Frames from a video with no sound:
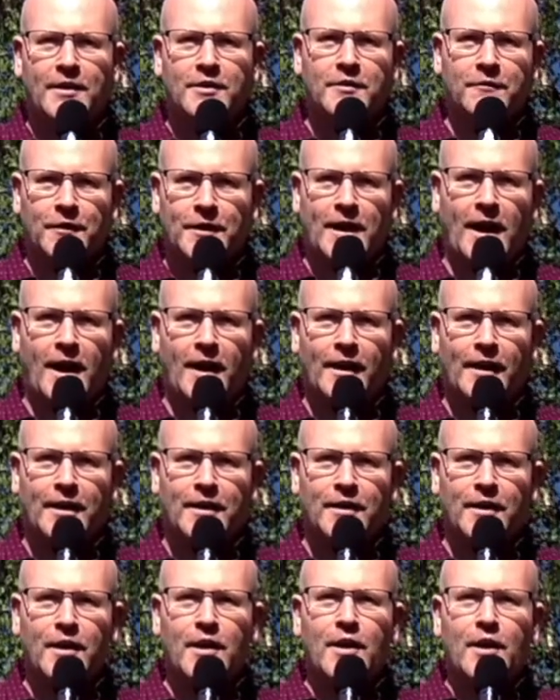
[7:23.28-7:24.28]

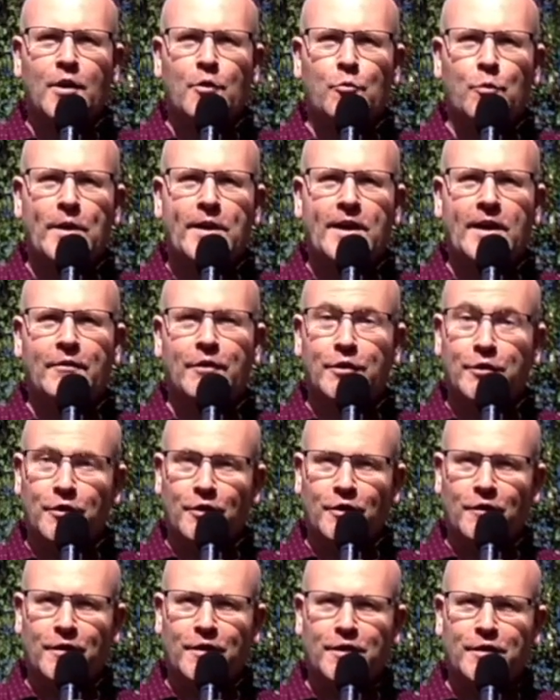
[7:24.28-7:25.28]
finale. We have a
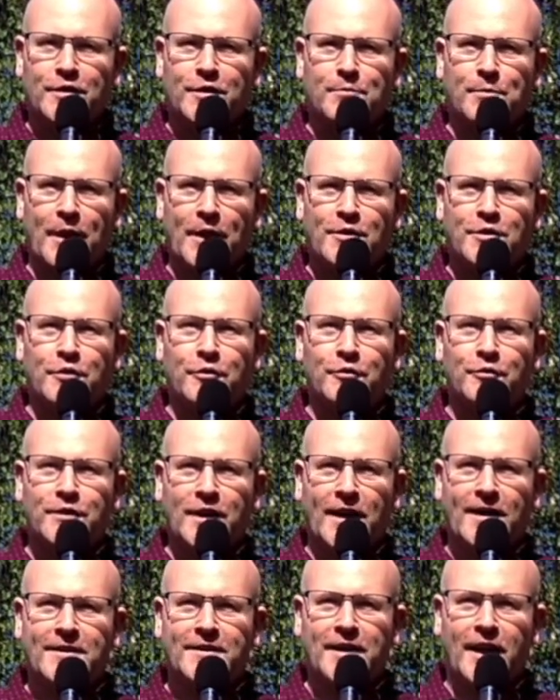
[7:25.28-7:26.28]
Eurovision special
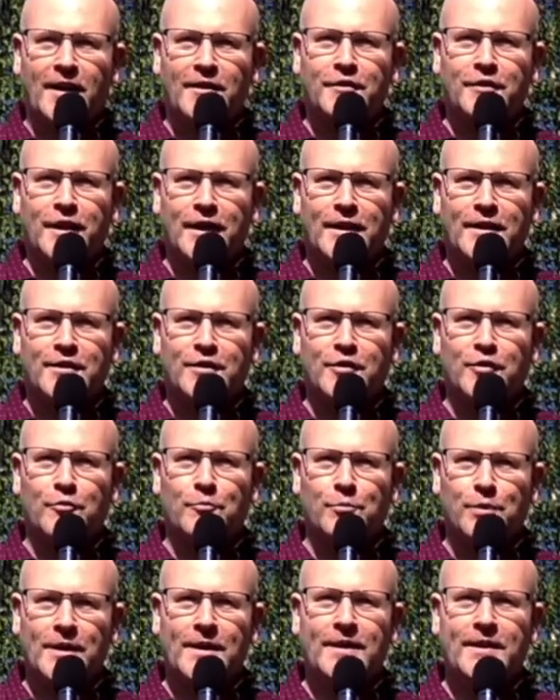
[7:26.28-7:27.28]
next Saturday, so
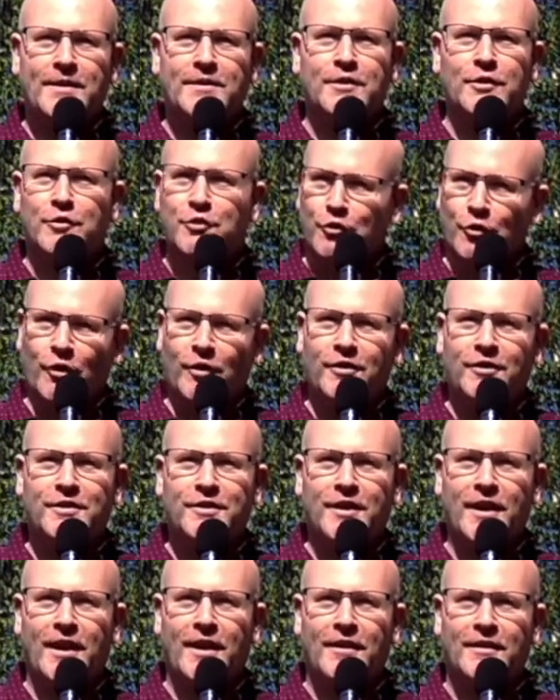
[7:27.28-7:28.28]
please join us
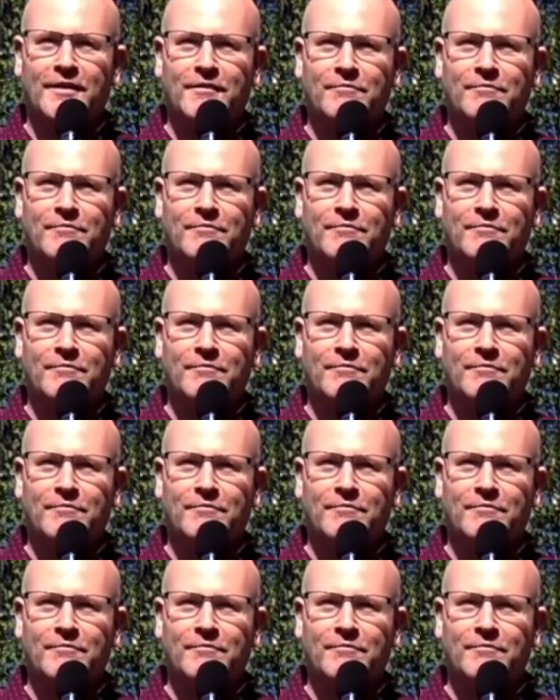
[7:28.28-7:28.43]
then.